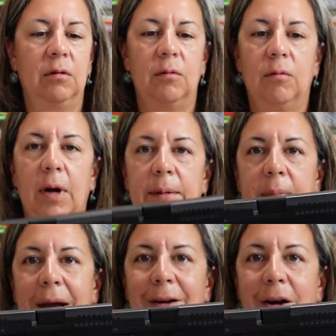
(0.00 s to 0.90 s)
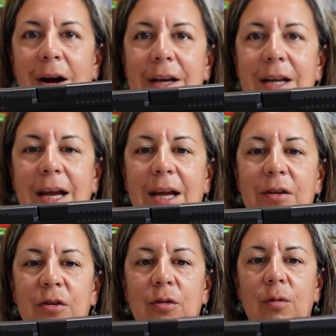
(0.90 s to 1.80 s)
Right back on,
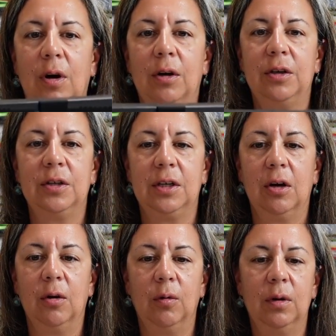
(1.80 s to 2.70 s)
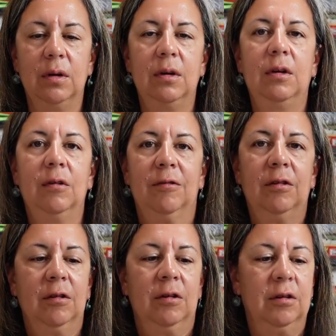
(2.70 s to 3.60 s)
and you are good to go.
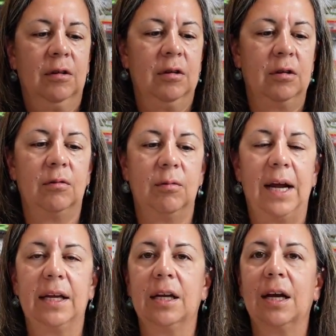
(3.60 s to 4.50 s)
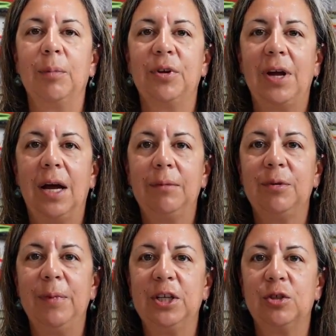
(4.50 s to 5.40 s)
Rack it a couple
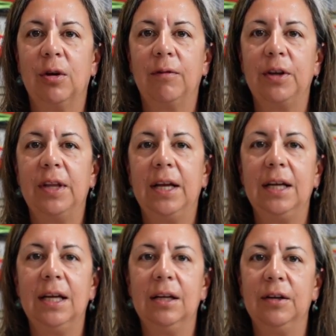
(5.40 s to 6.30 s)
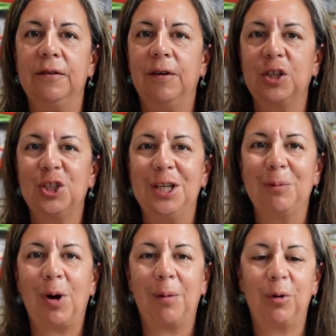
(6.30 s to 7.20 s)
times, make sure everything is
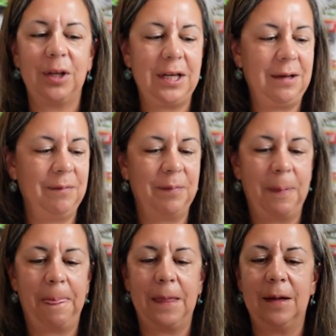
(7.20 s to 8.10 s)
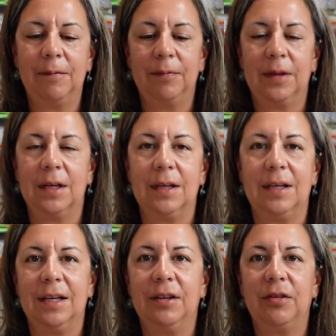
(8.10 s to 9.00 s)
functioning properly.
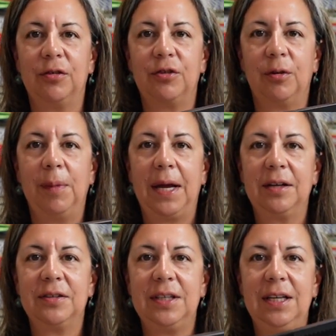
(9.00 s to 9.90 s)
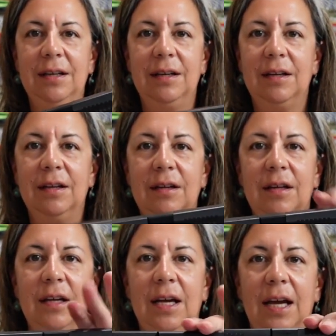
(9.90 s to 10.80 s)
Insert your magazine,
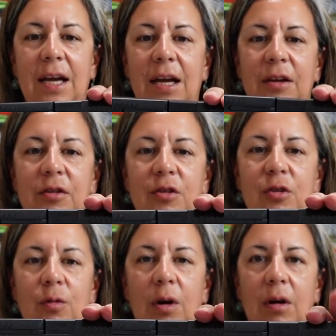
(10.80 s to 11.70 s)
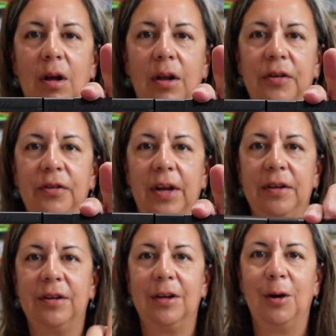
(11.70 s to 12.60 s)
and you are all
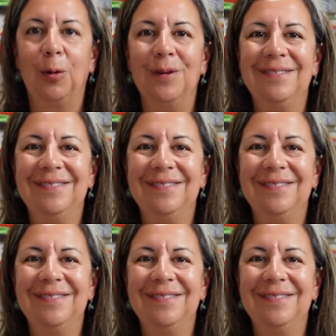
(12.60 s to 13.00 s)
set to go.